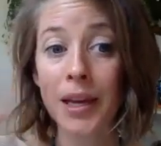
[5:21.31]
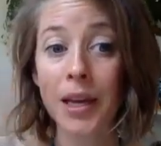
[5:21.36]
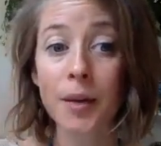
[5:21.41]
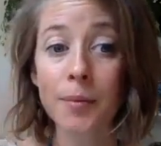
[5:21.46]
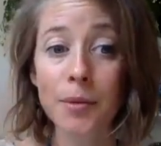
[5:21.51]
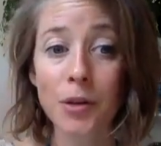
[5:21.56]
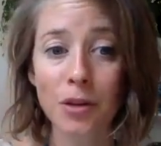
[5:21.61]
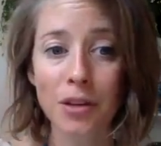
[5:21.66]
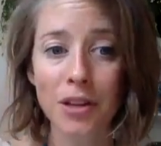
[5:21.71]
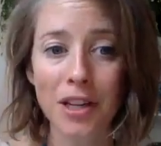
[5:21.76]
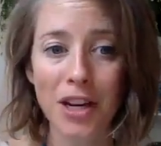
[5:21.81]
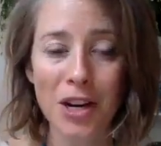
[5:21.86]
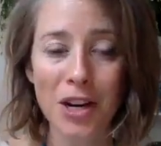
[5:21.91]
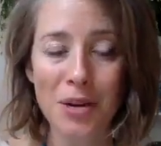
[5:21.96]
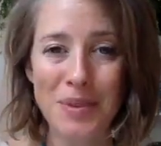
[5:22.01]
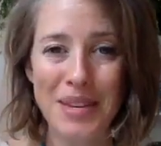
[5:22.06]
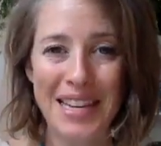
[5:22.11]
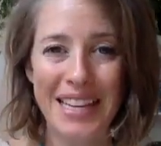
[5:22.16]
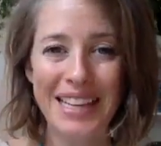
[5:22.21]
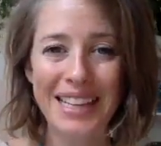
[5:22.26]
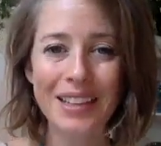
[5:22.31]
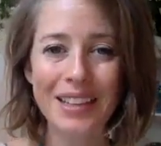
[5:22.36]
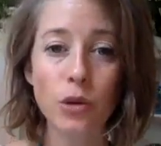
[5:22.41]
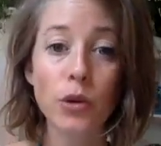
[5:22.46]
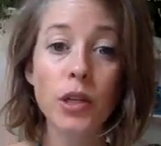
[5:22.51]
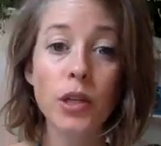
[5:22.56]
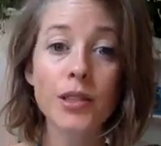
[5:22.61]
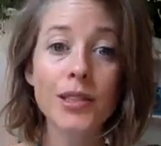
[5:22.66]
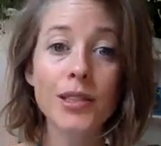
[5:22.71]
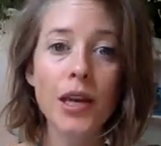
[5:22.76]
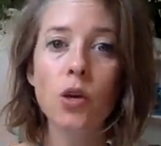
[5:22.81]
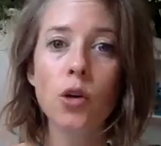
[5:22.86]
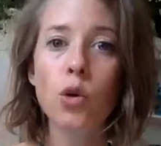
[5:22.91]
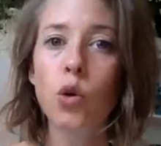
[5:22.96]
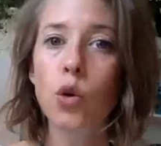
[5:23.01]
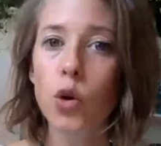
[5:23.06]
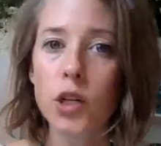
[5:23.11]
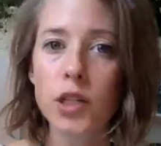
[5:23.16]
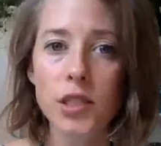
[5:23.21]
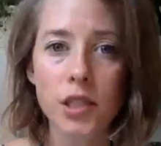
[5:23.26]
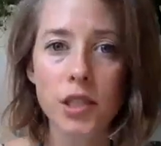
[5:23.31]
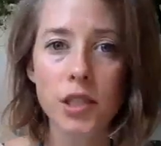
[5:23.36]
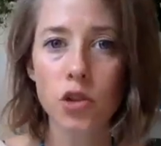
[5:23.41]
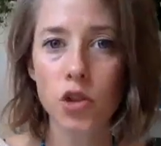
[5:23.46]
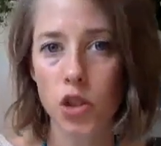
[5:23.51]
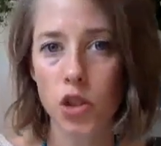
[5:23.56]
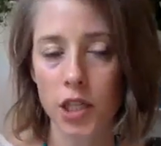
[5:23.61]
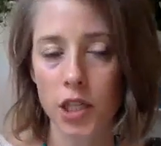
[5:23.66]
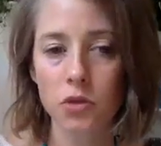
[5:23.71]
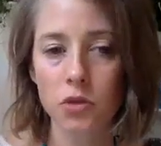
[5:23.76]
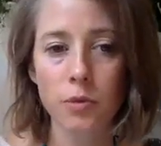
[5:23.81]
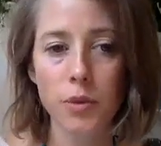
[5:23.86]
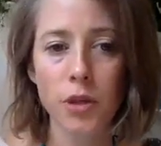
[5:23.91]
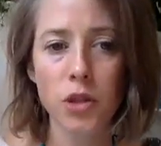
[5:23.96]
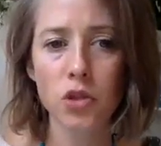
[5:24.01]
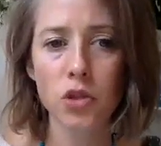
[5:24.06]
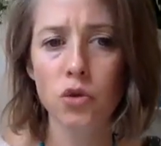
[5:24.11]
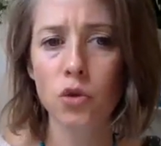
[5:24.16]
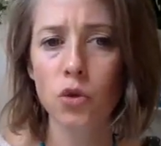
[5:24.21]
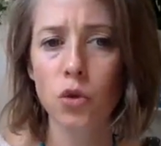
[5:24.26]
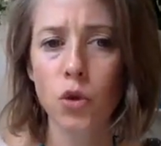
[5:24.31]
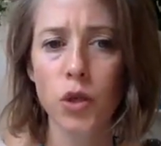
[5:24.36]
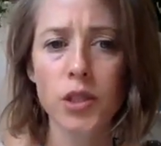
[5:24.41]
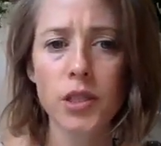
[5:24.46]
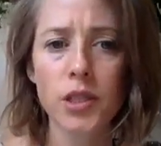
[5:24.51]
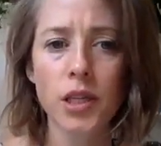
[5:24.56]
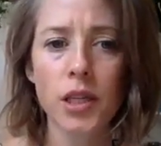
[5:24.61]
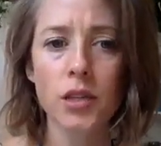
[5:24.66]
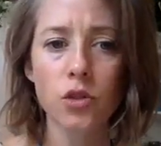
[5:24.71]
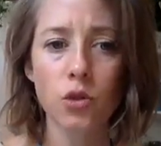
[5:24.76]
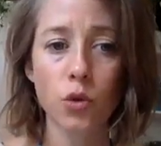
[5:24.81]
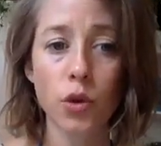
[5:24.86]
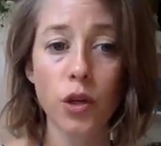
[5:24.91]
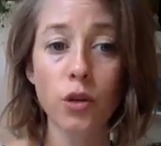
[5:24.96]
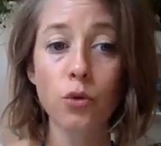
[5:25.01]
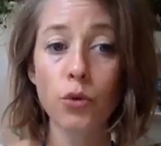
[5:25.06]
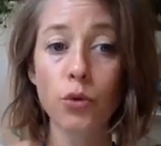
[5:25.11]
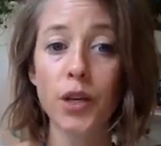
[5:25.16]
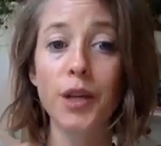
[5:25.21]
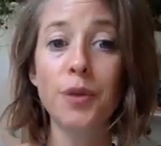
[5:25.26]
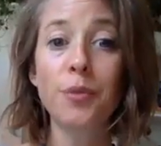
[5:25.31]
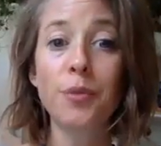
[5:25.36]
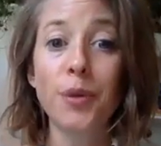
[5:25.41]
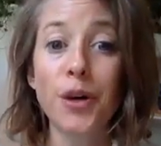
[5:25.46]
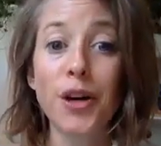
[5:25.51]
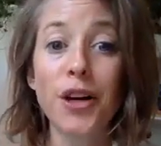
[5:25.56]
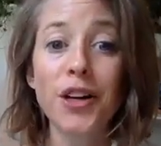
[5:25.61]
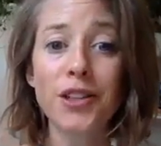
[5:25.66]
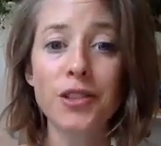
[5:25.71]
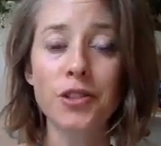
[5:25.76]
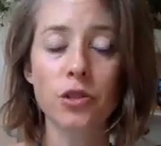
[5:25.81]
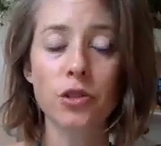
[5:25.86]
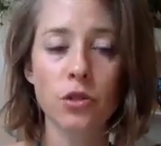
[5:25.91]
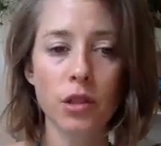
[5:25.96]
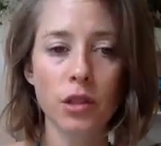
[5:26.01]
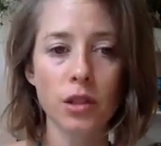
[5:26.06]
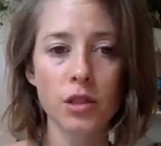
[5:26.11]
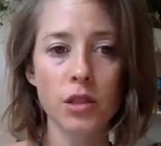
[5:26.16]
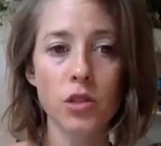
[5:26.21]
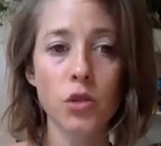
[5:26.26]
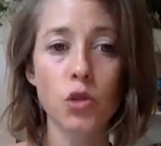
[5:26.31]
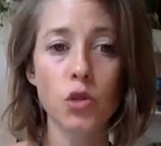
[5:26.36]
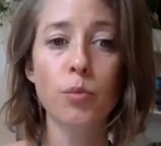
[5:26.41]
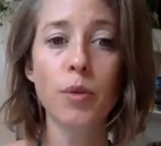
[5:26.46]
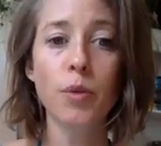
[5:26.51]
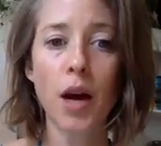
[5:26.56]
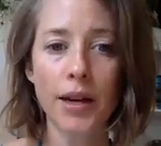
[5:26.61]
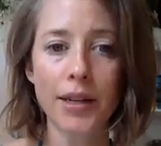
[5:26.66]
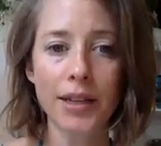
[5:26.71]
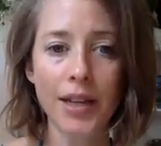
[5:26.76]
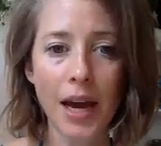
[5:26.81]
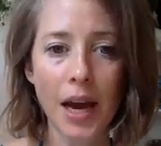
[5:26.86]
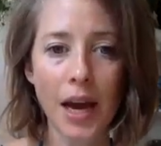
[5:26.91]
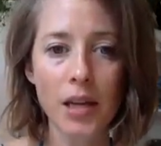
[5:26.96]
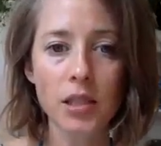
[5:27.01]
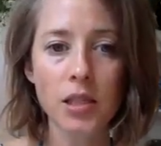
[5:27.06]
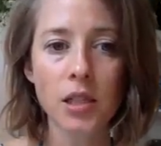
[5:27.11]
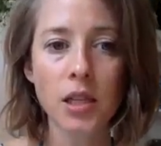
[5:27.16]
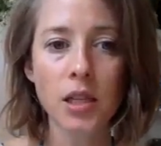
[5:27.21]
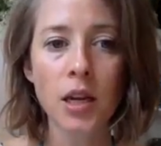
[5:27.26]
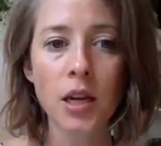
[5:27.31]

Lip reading: Hypnotherapy. You can take courses, transformational courses. You can read books. You can listen to podcasts.